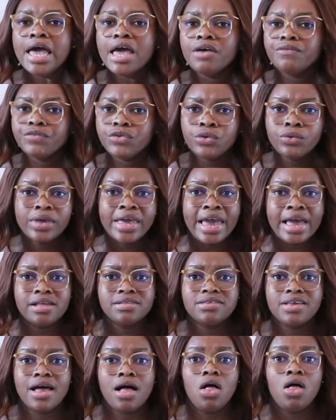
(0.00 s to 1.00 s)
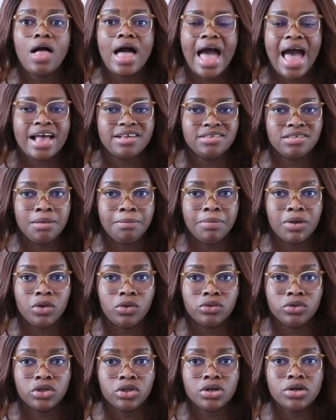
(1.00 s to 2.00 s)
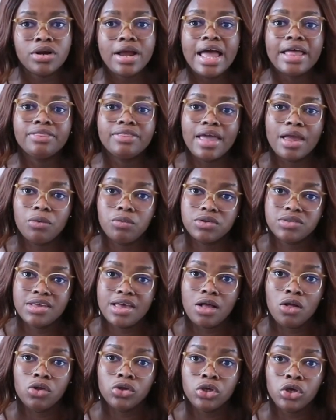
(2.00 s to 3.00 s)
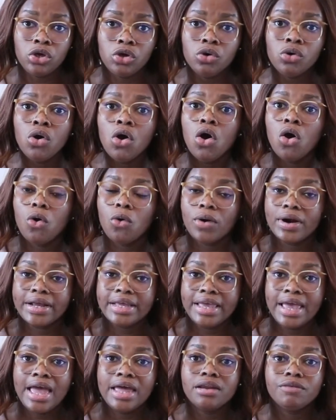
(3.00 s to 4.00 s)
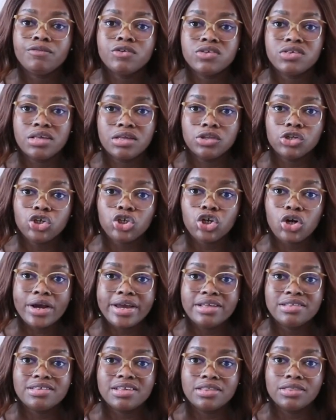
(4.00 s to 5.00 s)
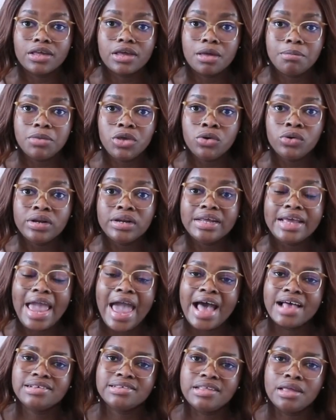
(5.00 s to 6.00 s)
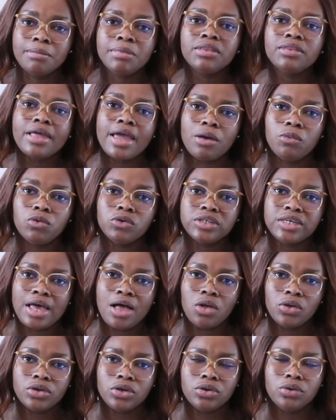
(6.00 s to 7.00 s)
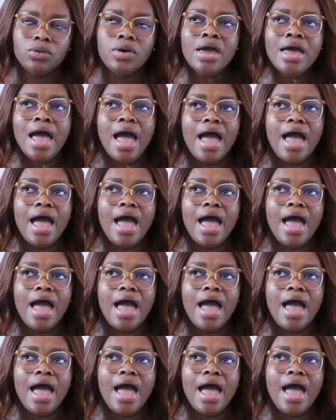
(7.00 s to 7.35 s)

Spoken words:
If you can't tell, ask the builder and they will tell you. Or again, if you see the trades in the community, ask them and they will tell you.